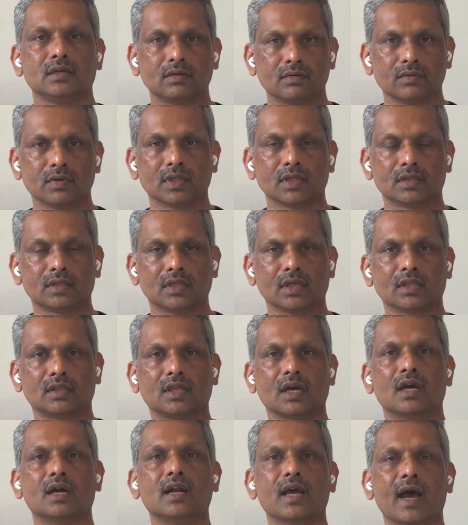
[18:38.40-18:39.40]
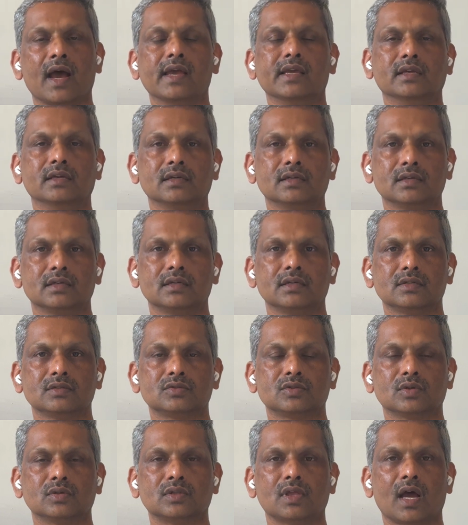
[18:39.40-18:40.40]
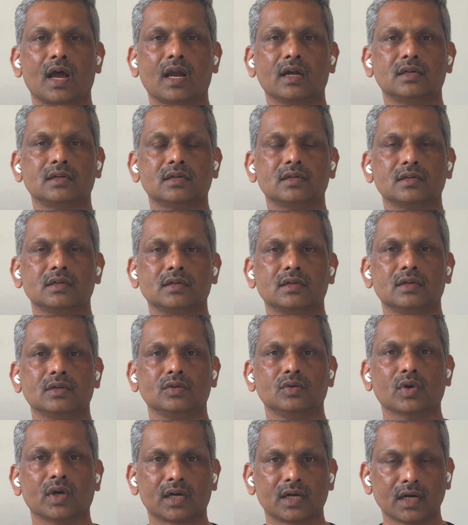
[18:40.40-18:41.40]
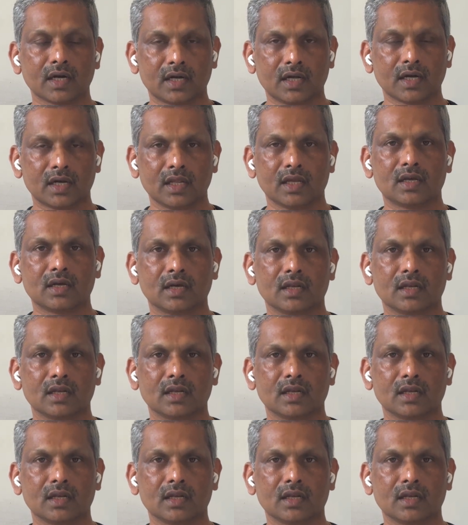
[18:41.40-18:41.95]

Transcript: with the third eye, so that you are critically